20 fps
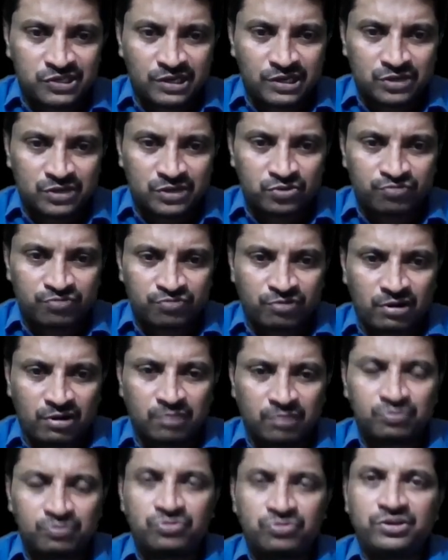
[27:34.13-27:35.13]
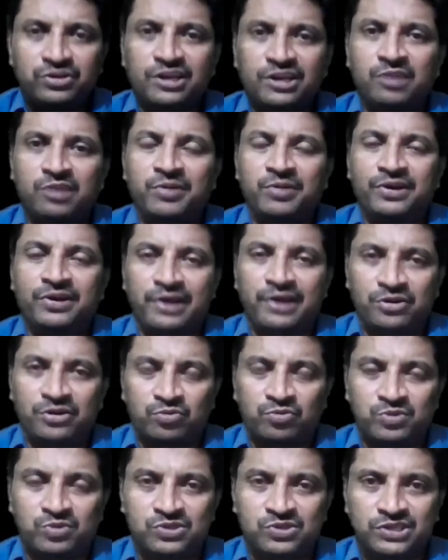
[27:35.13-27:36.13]
to form three element attribute
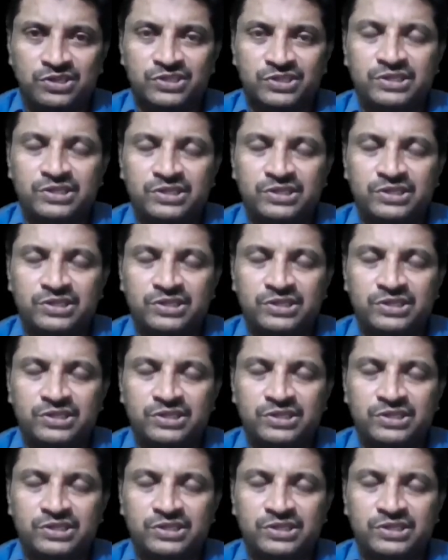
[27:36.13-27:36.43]
sets